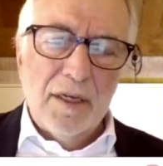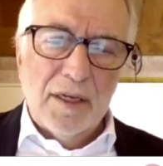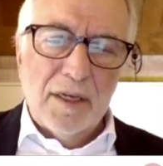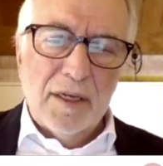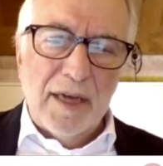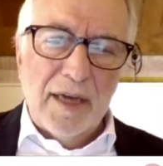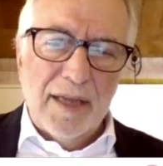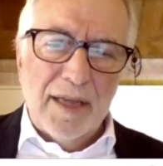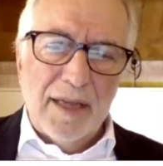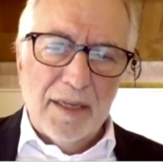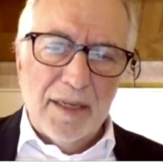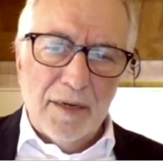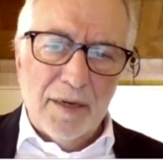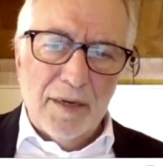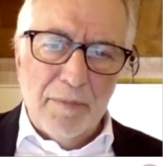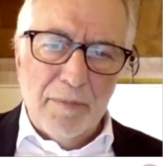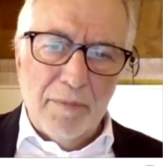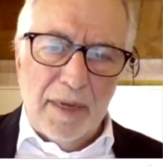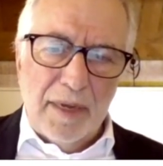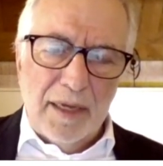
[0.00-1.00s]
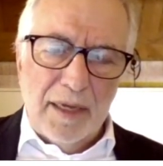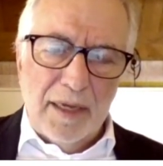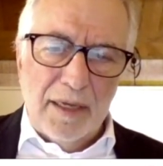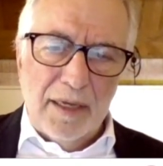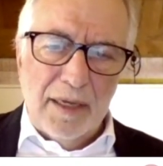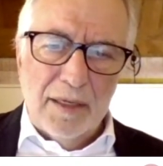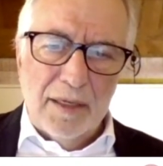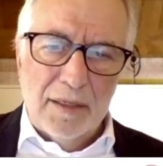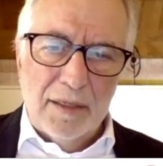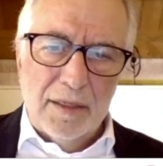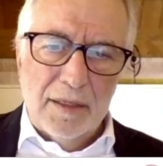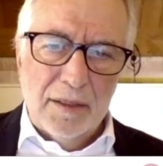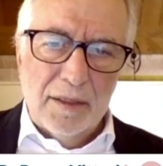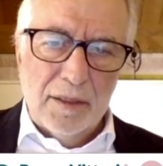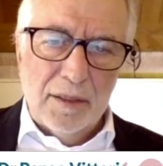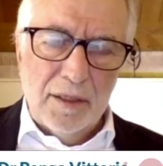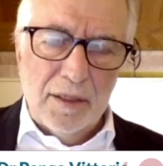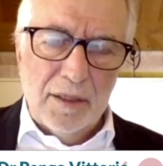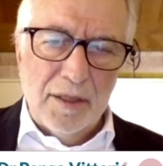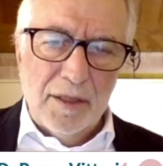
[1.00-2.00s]
gathered my
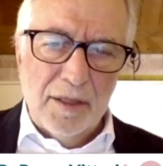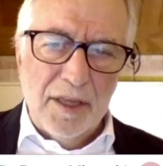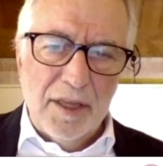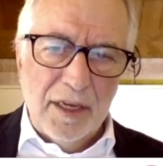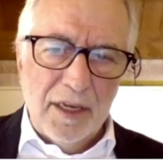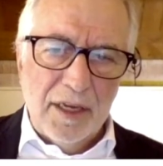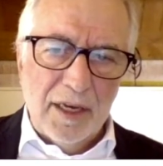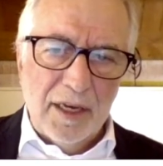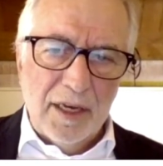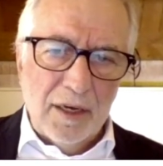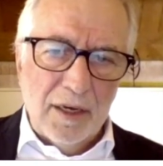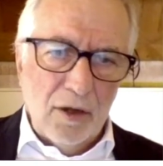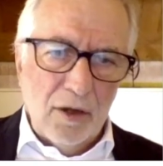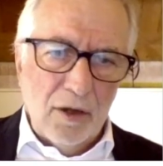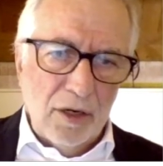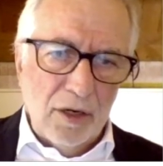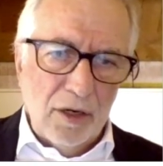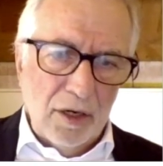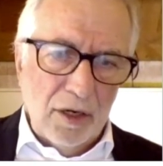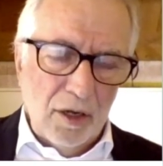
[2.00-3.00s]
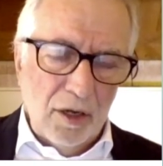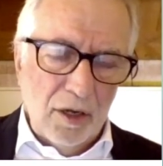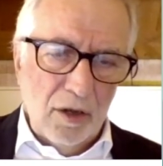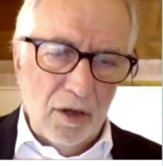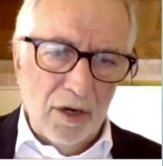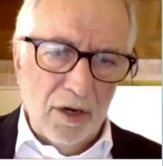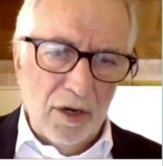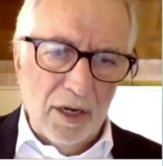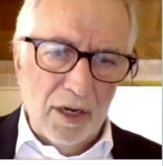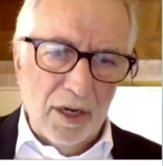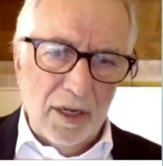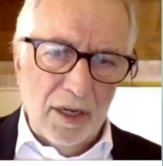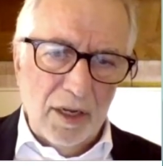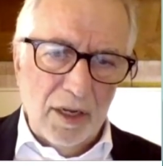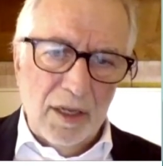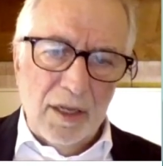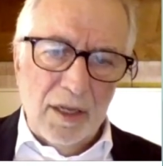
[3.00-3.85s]
thinking on